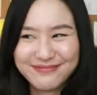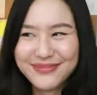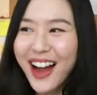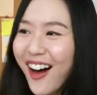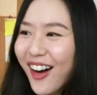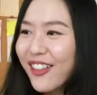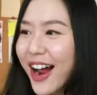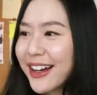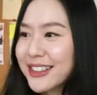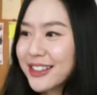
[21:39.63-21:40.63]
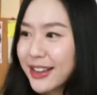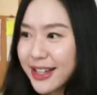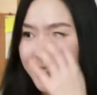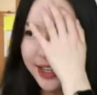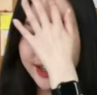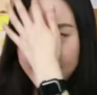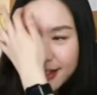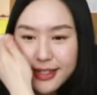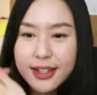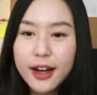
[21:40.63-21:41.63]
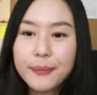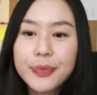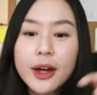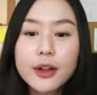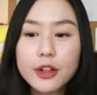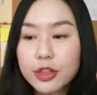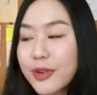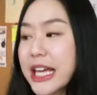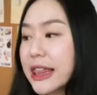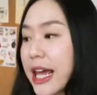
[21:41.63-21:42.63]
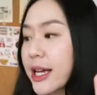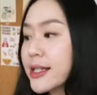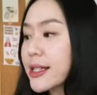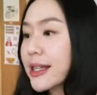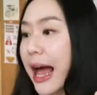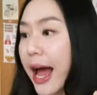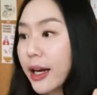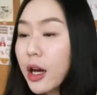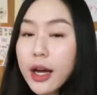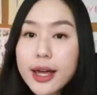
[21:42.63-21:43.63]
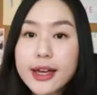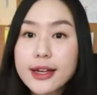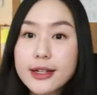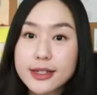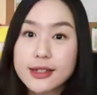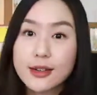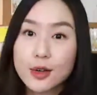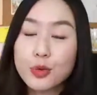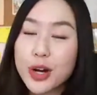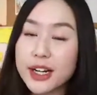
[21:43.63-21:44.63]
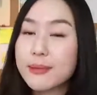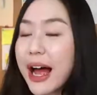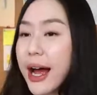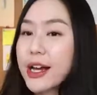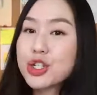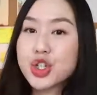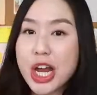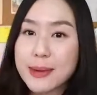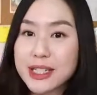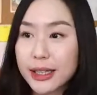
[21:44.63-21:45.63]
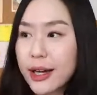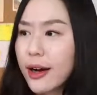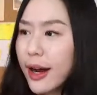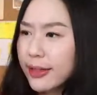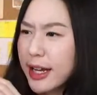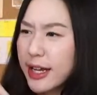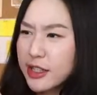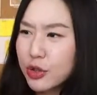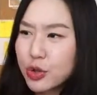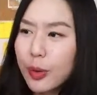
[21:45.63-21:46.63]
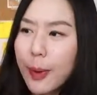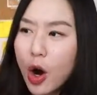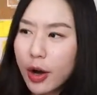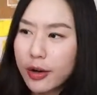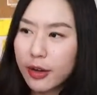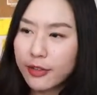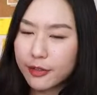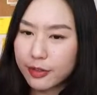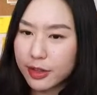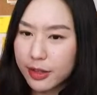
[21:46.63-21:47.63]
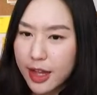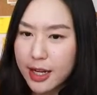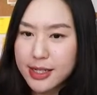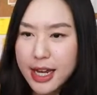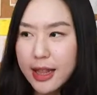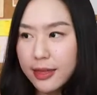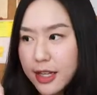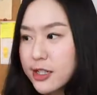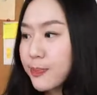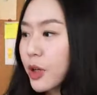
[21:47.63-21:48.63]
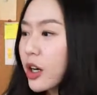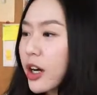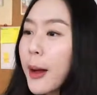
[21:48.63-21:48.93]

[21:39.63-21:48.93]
All right, so this is the three things that is...written by James Clear. I think it's also a part of the things in this book.